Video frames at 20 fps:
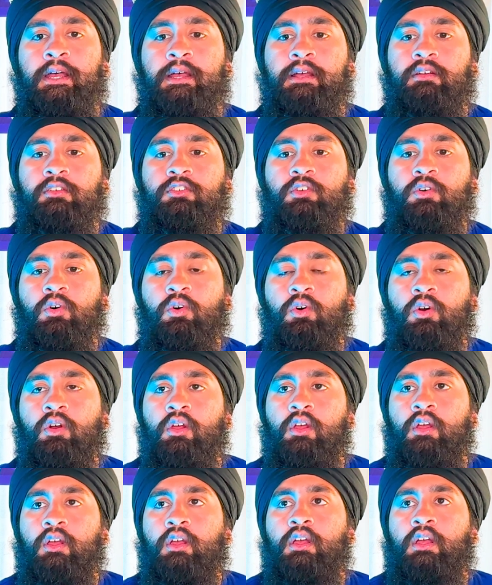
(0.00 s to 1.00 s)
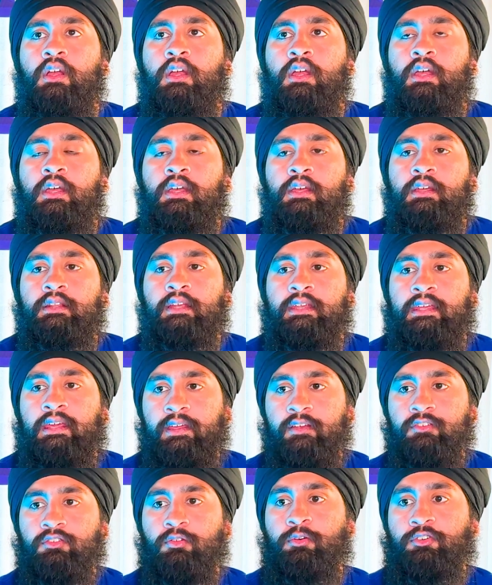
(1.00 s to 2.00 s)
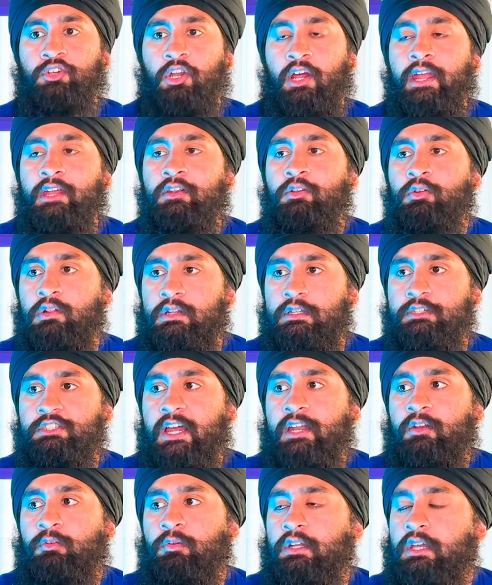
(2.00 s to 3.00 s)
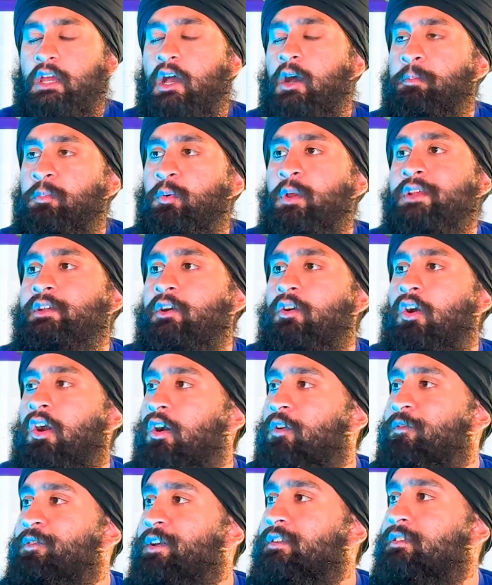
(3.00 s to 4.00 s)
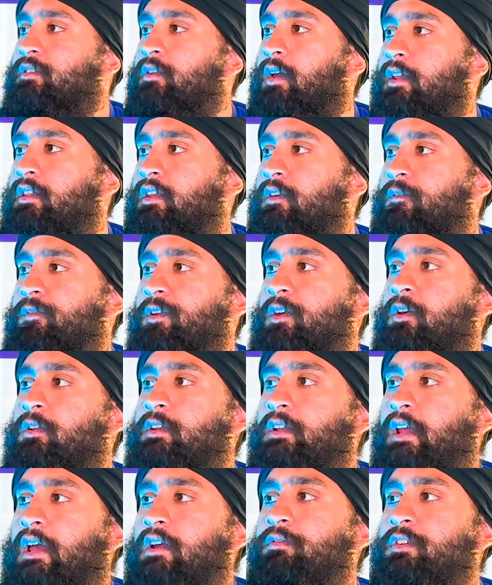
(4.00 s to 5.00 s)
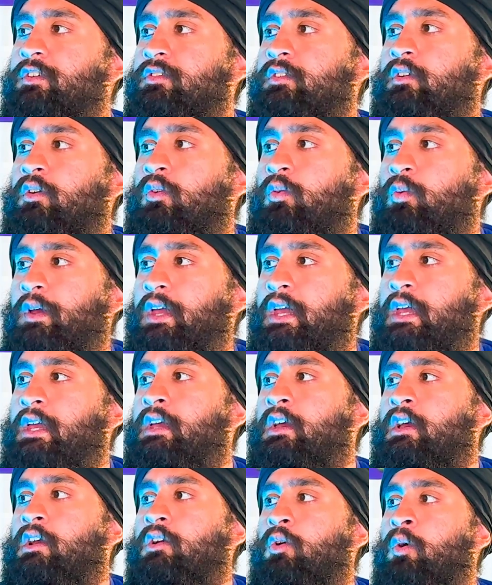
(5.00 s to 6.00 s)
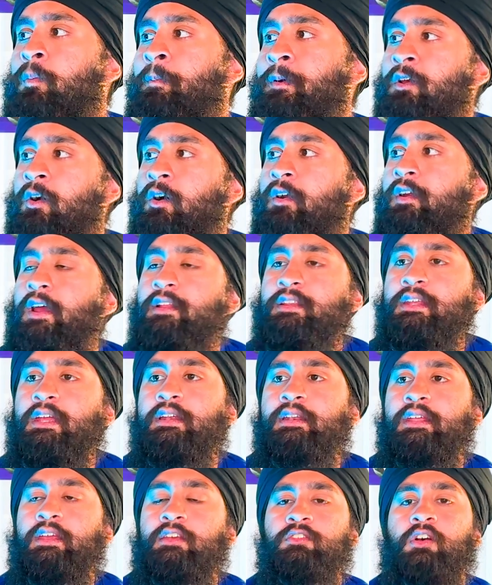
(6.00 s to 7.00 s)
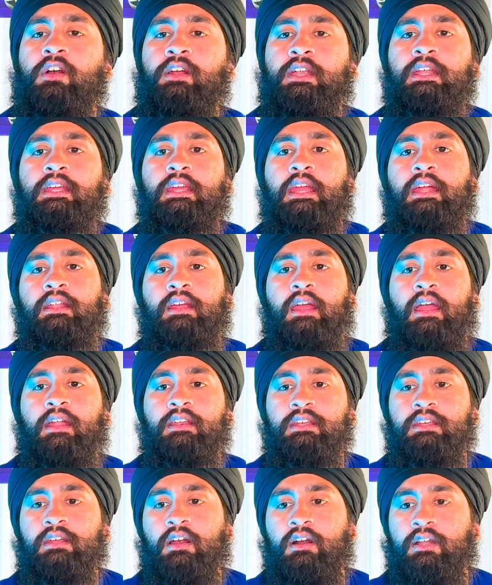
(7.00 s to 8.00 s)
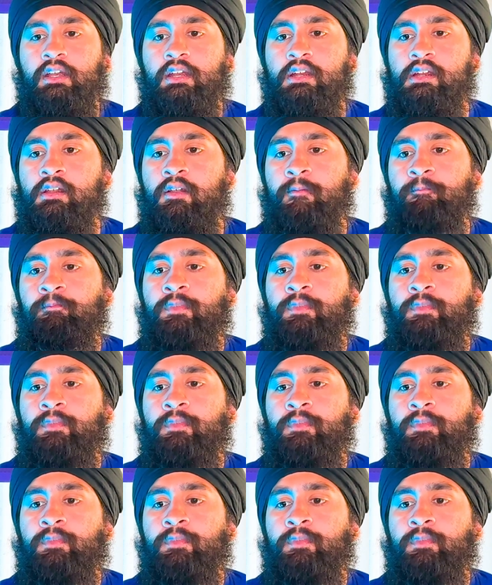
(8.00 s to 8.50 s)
So the Kings were trying to genuinely upgrade their offense, and they failed in every single way. Kopitar at the end of the day is not getting any younger.